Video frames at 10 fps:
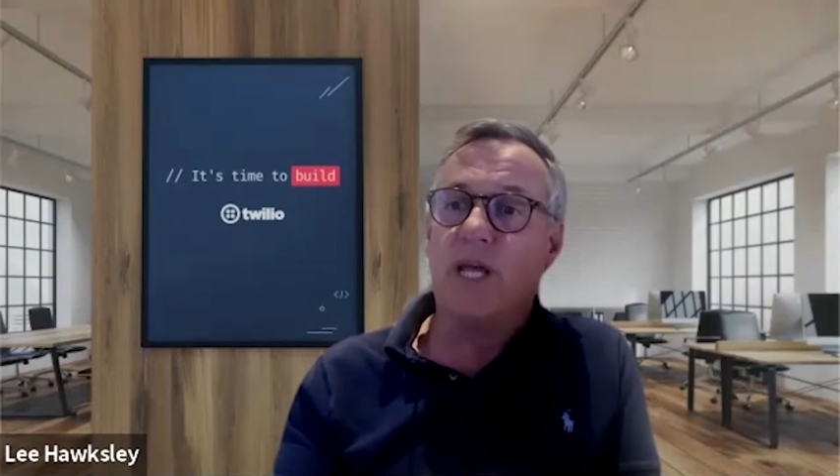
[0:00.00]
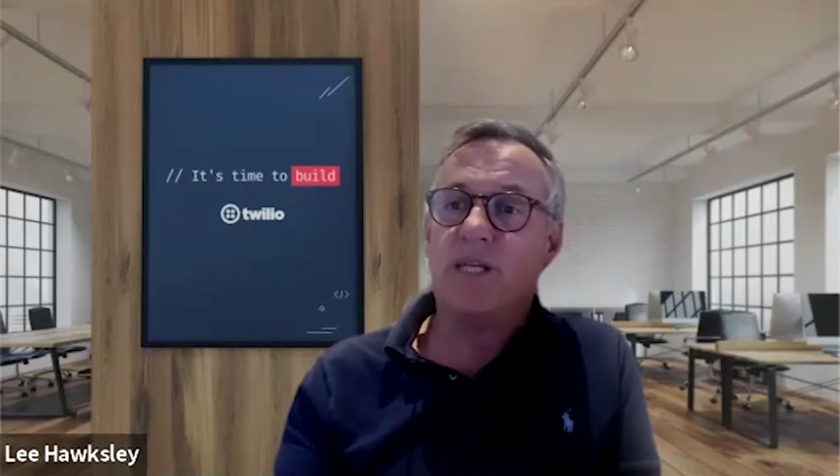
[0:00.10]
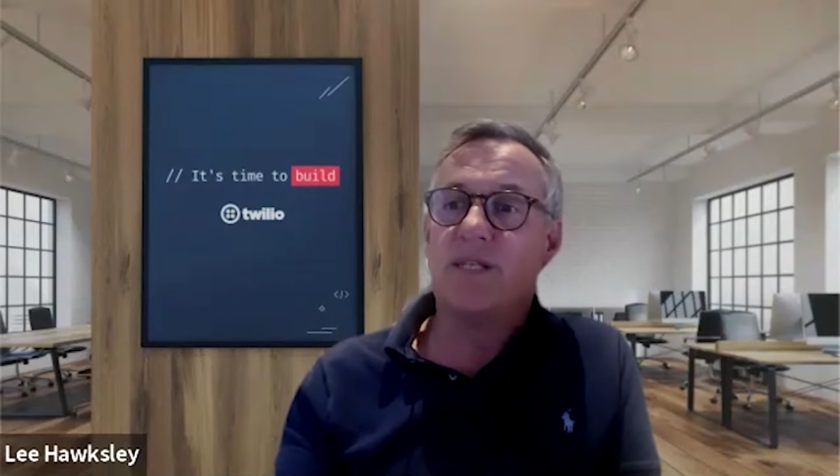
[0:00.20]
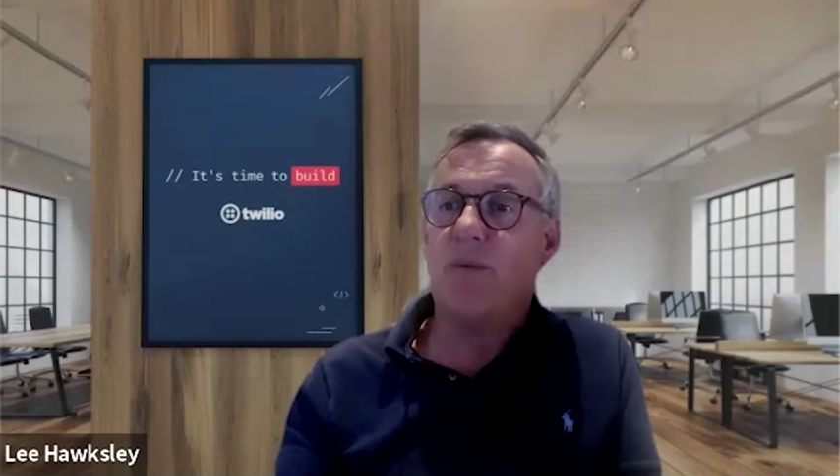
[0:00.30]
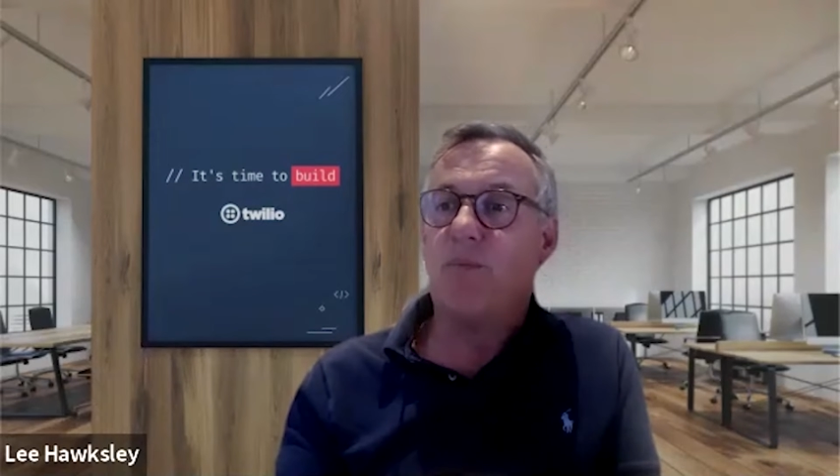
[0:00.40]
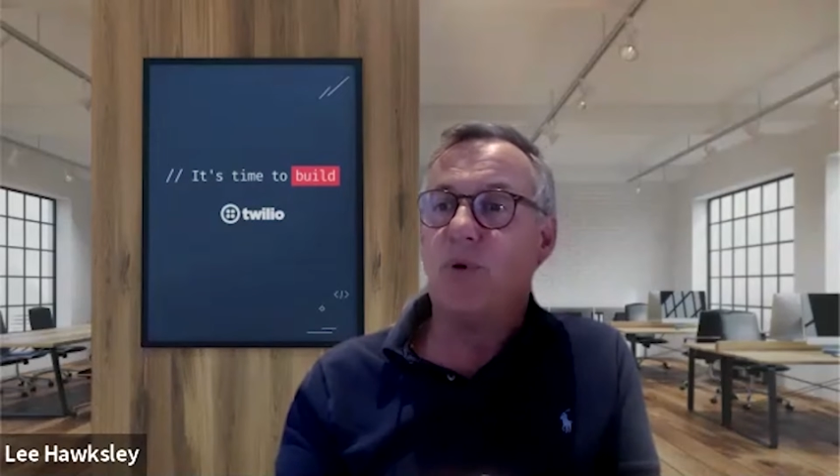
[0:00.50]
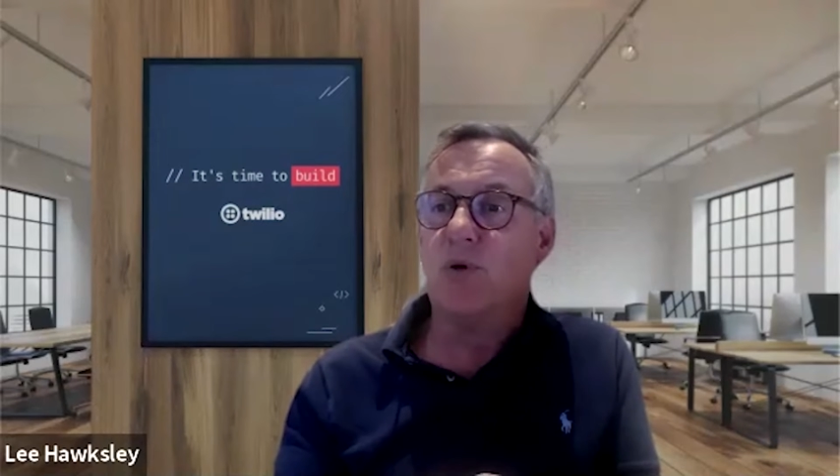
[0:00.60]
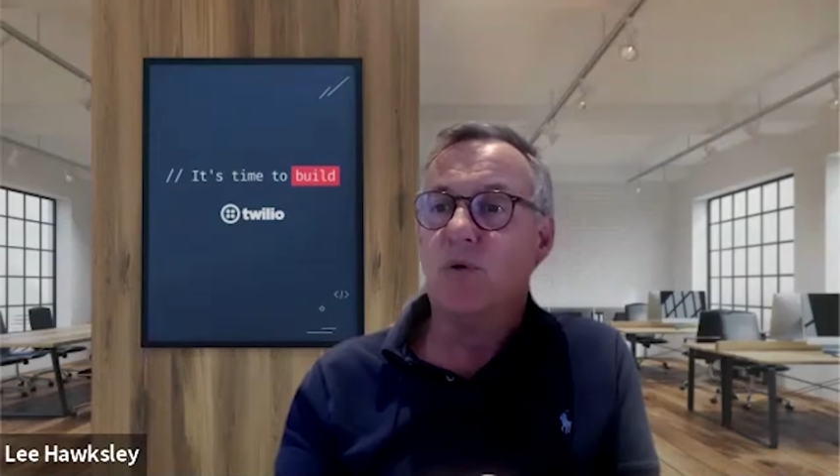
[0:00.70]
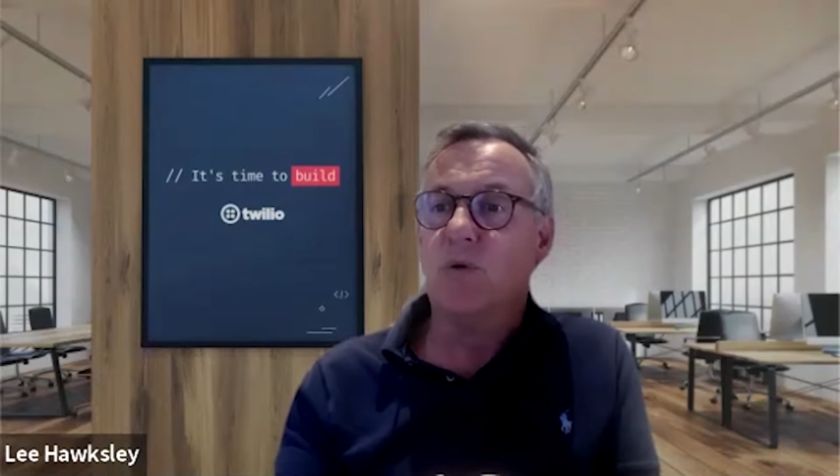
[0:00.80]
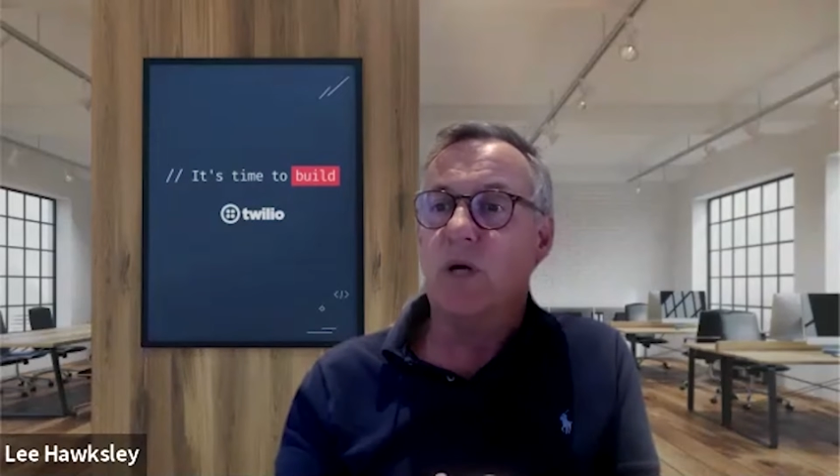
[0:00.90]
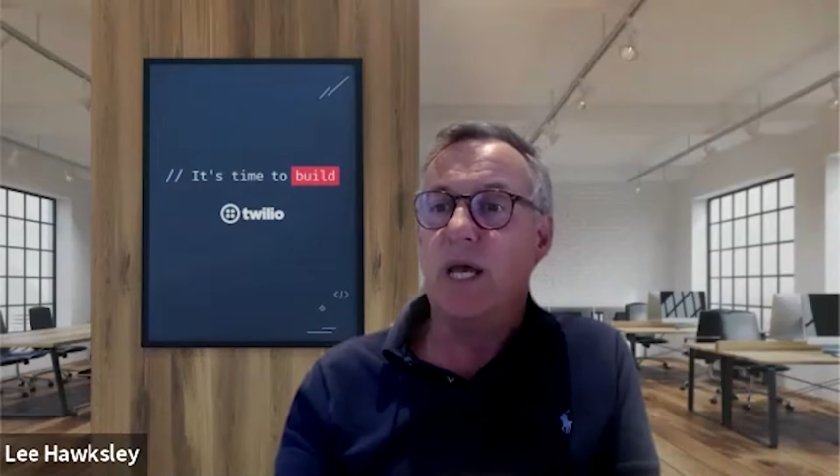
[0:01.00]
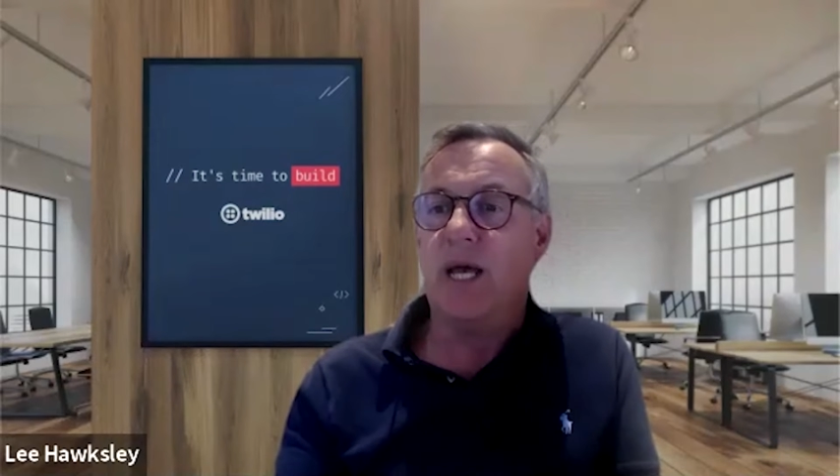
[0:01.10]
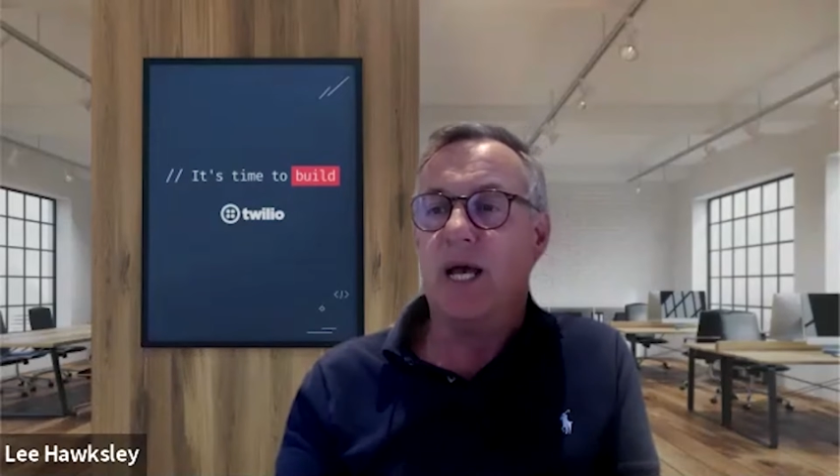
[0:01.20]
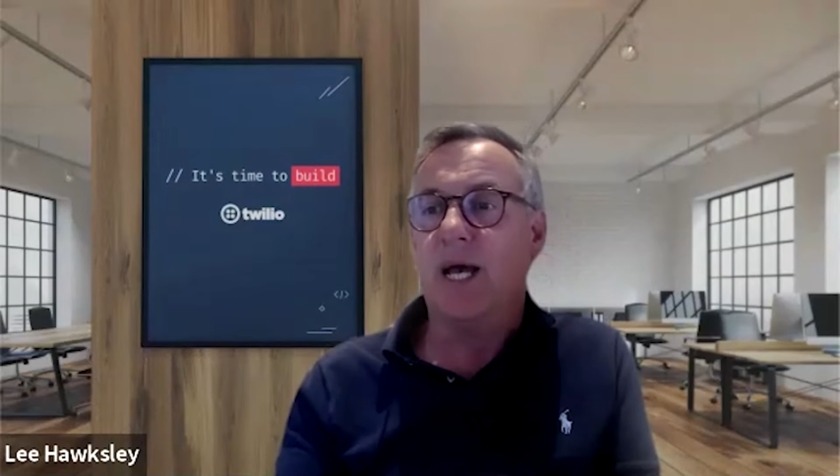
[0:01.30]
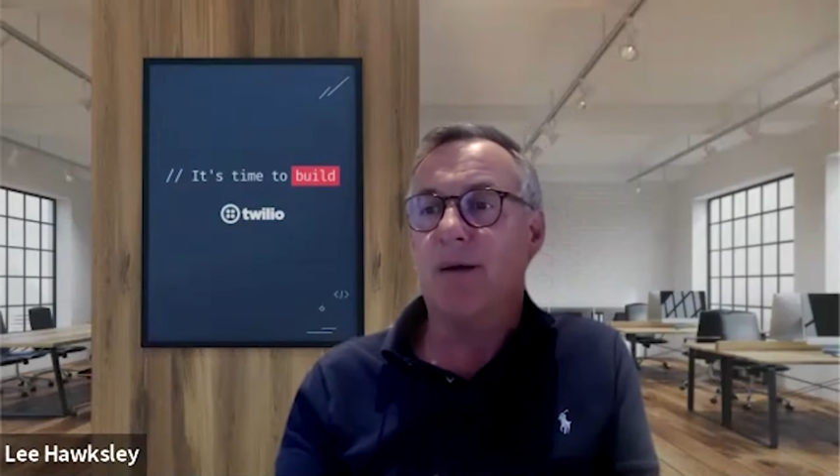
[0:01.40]
example,
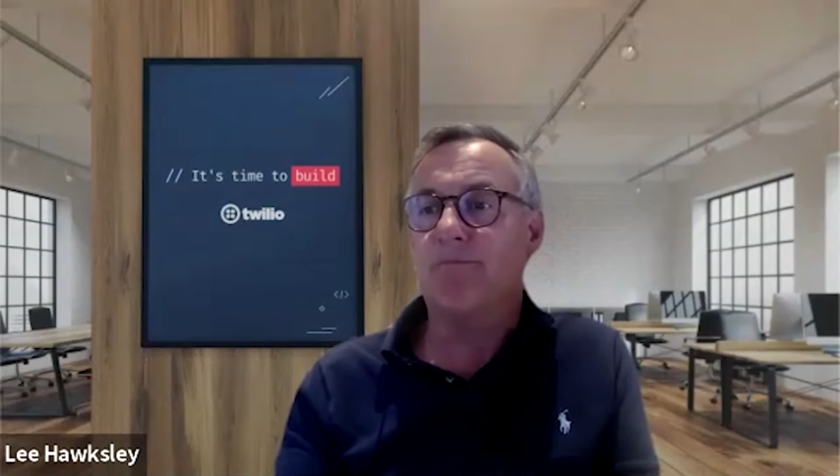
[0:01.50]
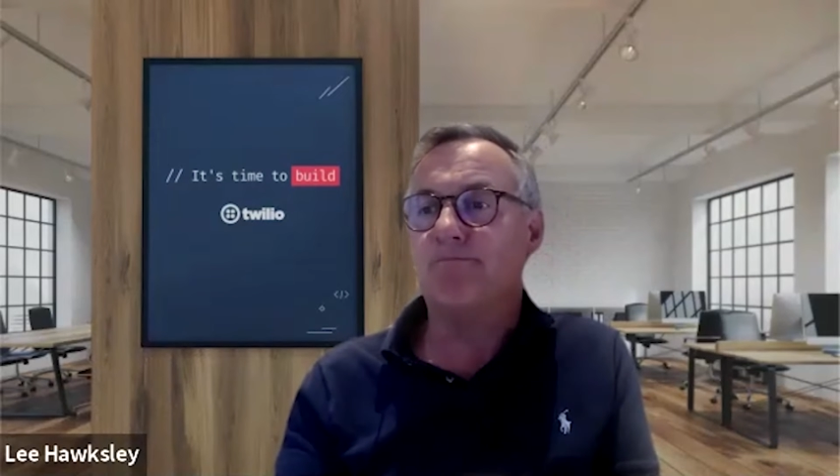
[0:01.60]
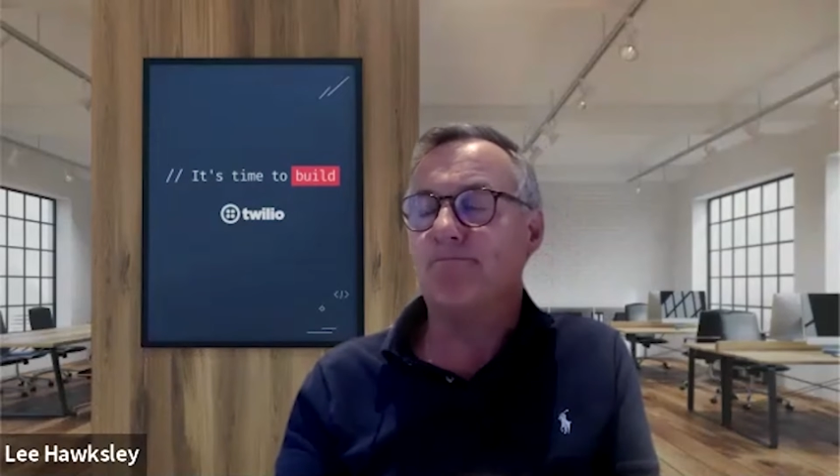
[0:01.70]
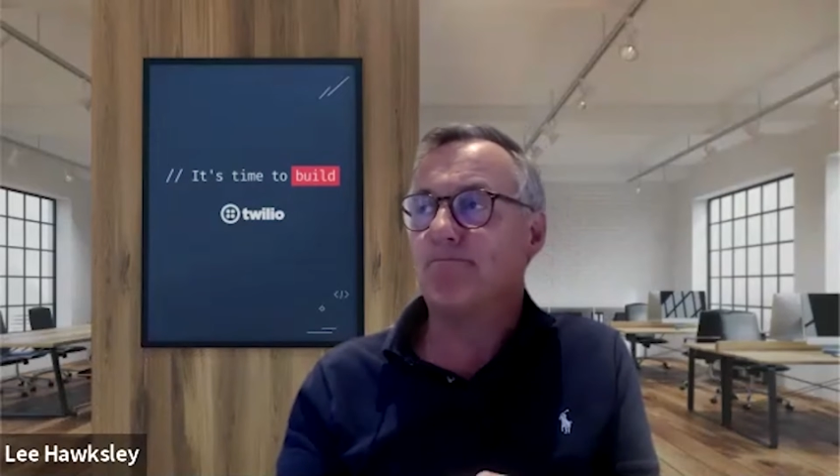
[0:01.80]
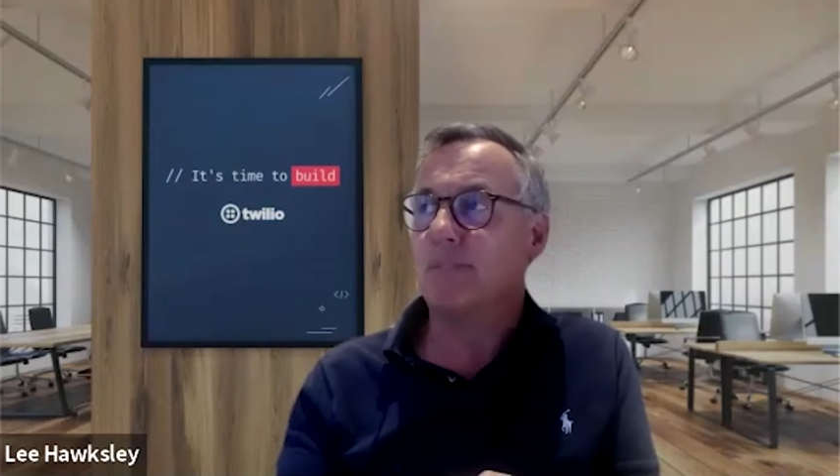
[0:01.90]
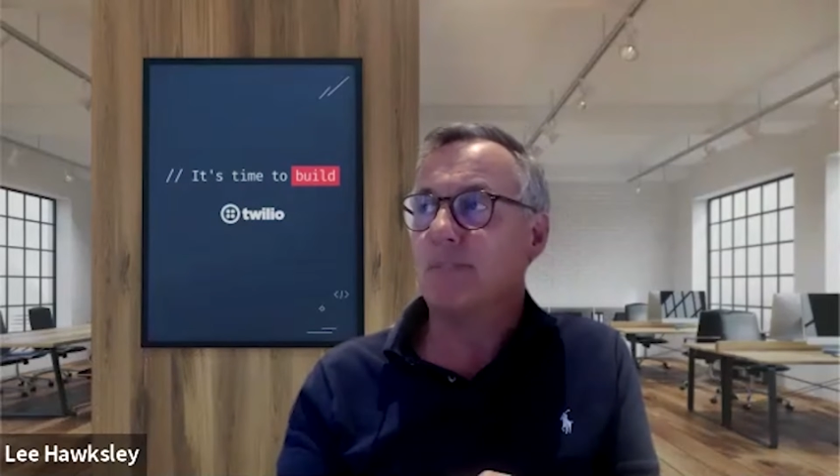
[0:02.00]
um,